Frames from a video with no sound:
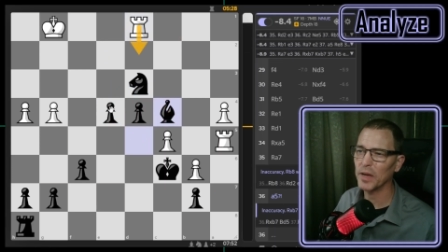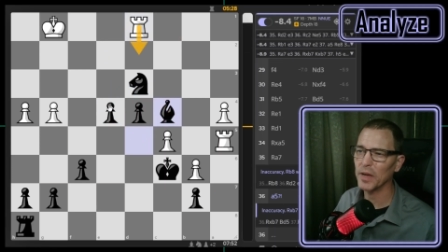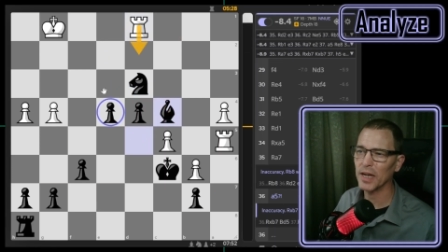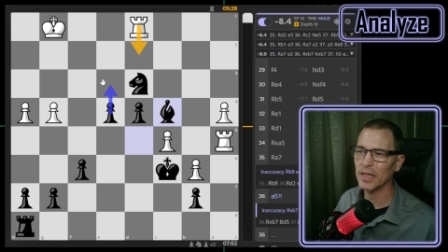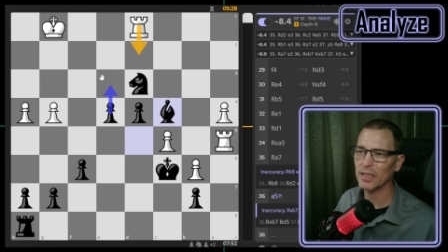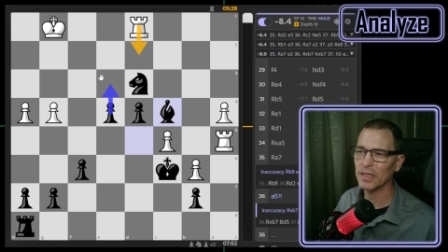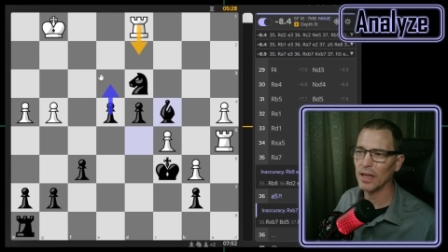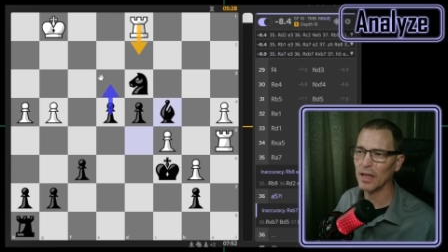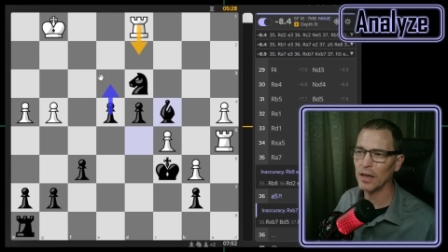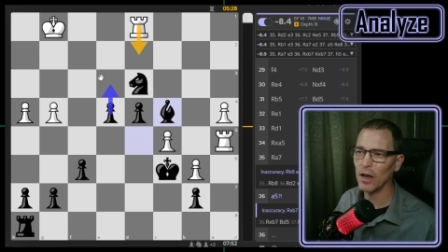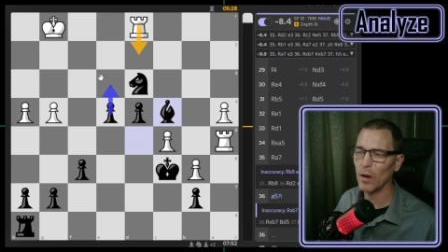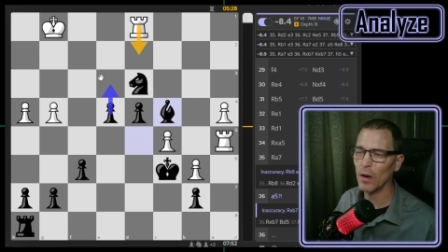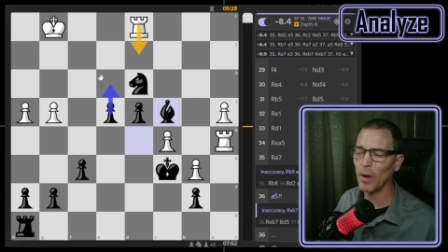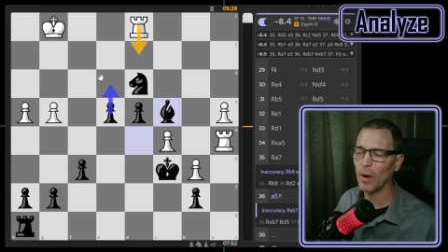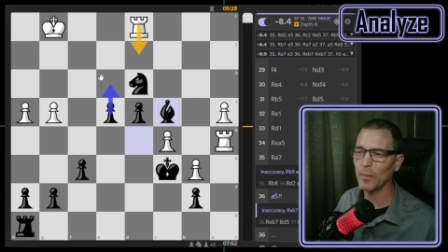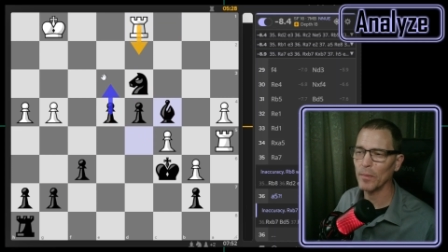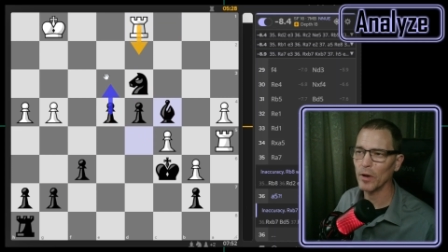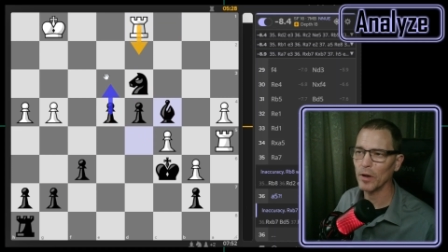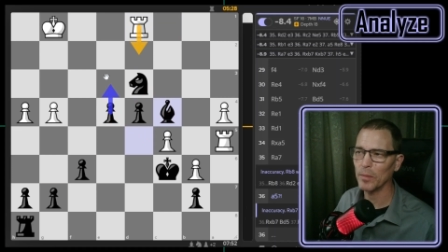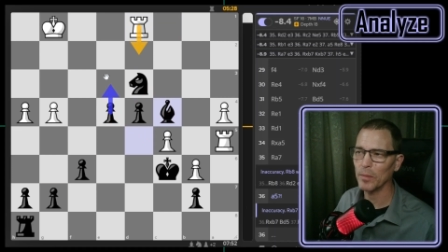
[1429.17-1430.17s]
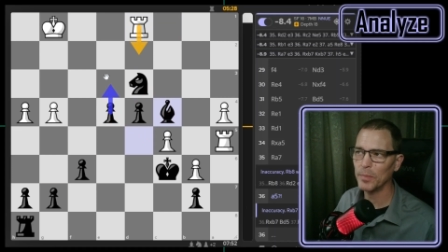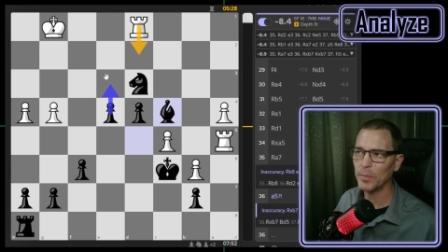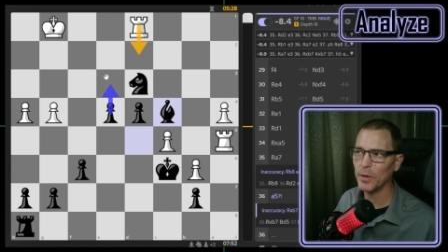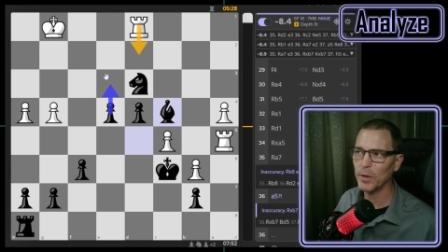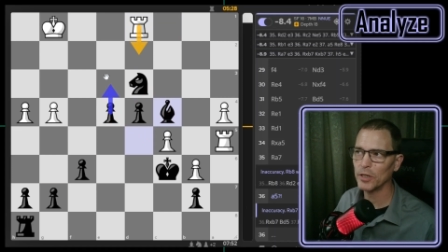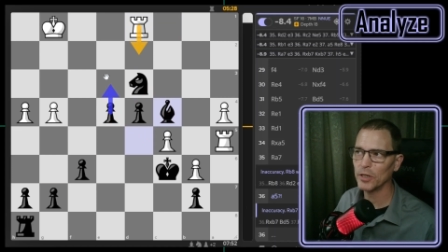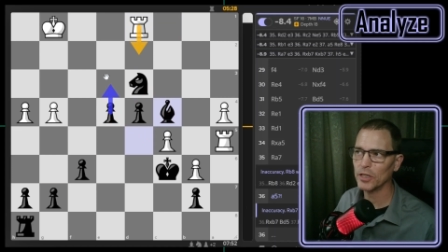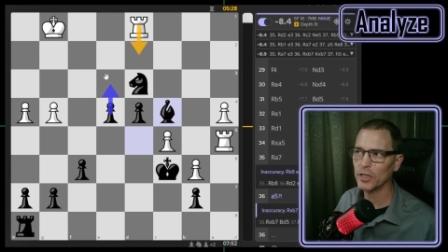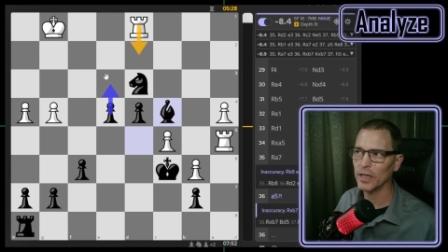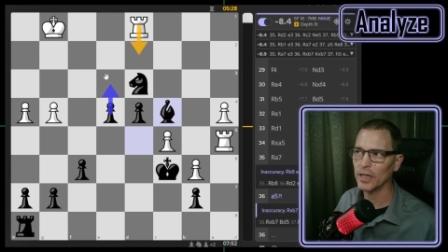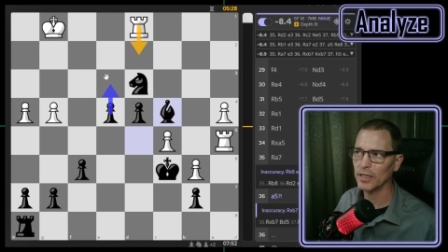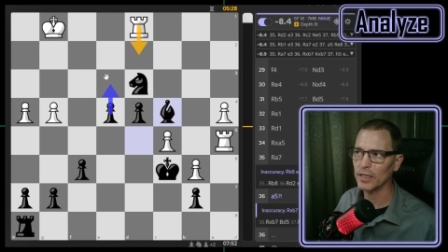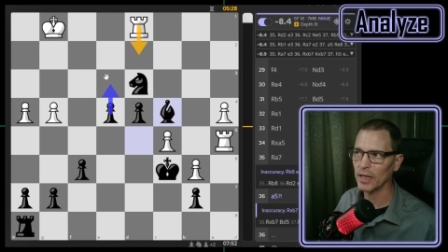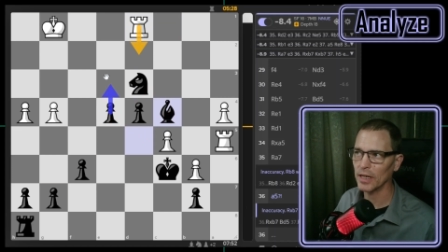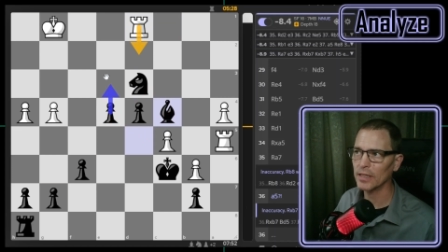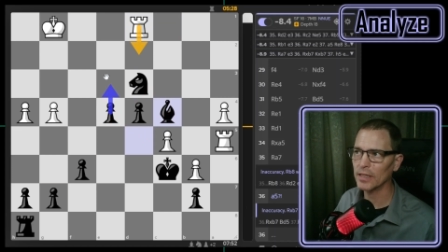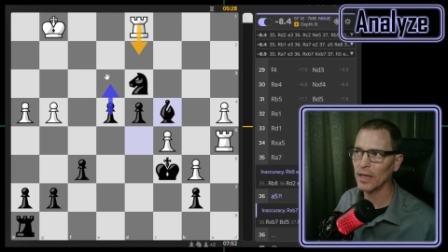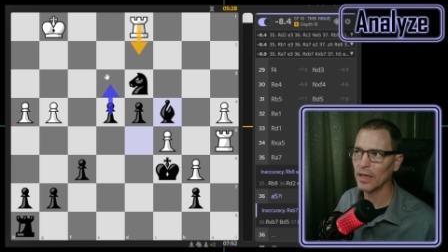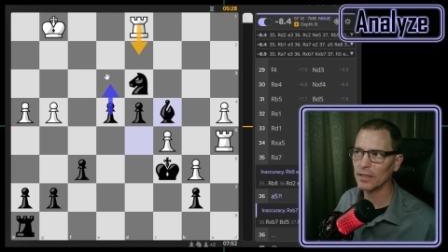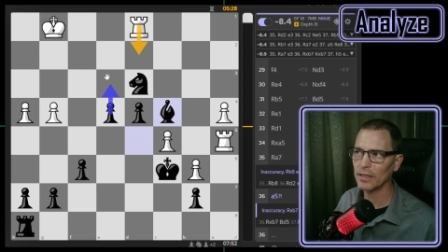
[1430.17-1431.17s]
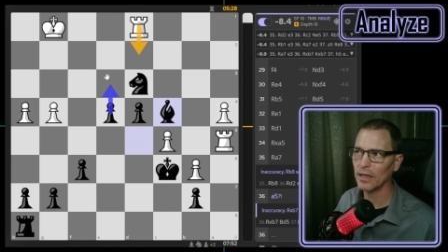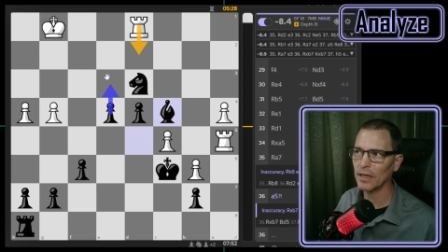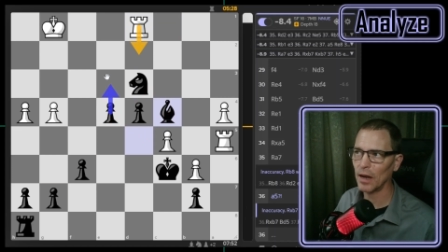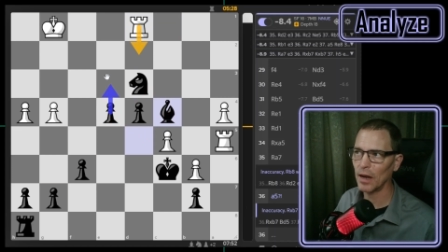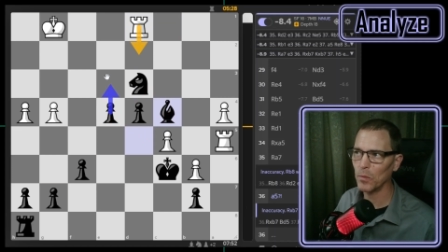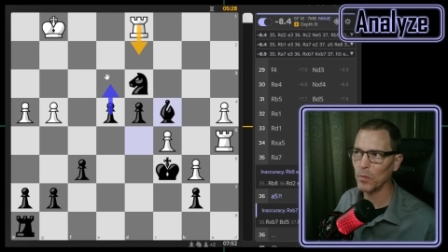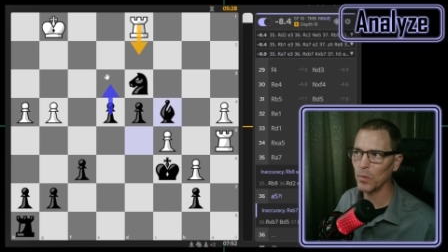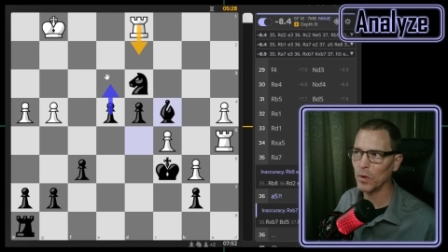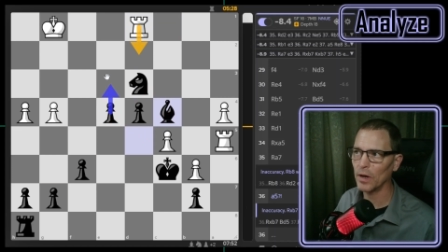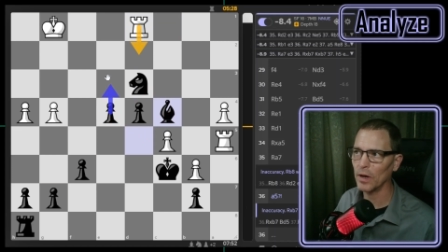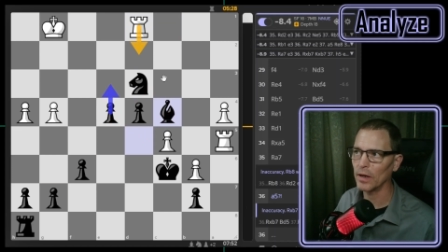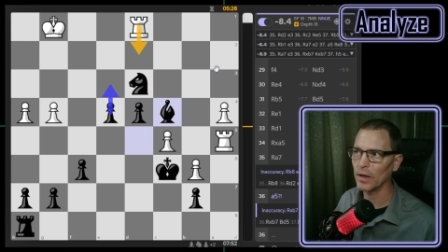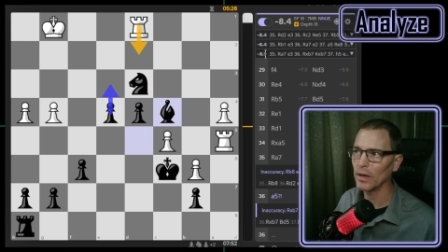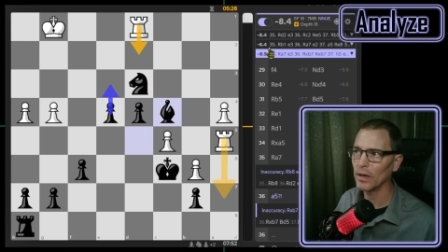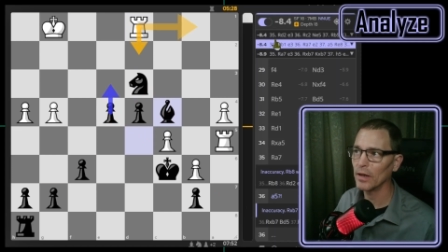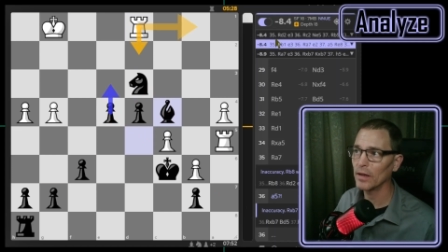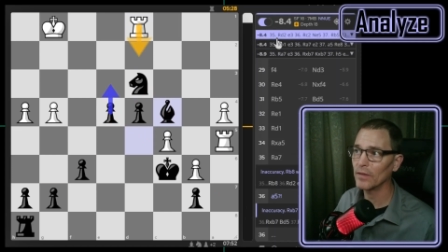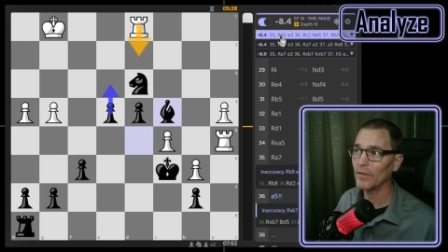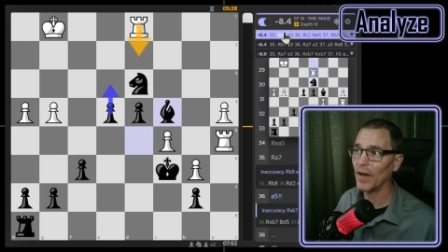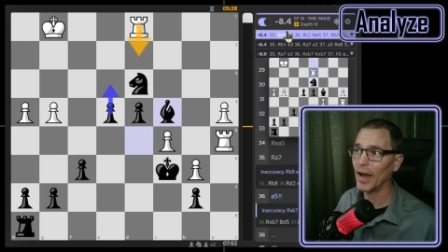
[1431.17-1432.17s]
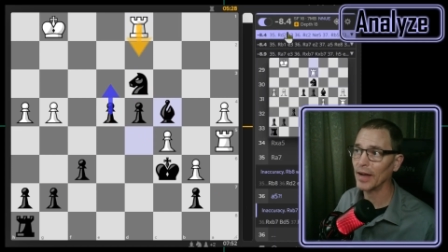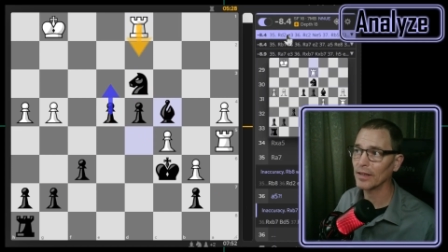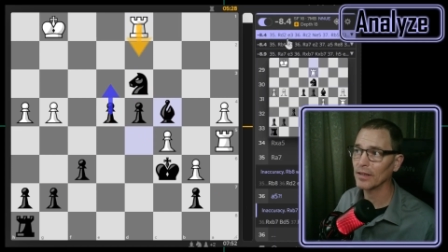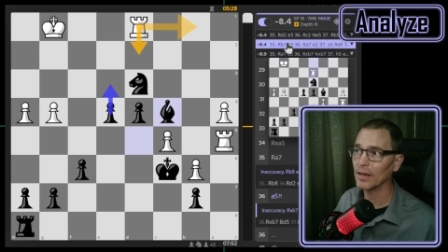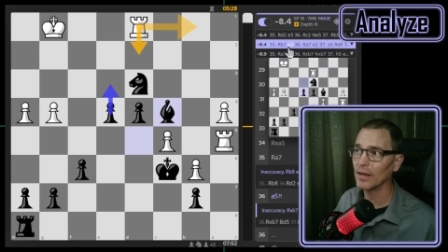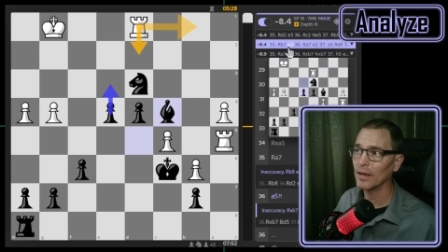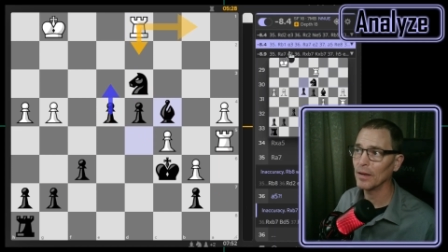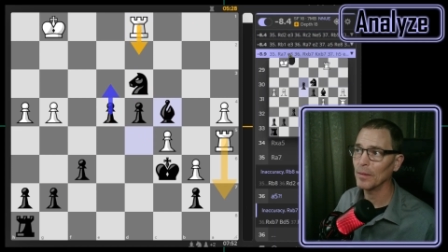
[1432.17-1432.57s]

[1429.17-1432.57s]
because they know I want to push this, and it says that I would. In fact,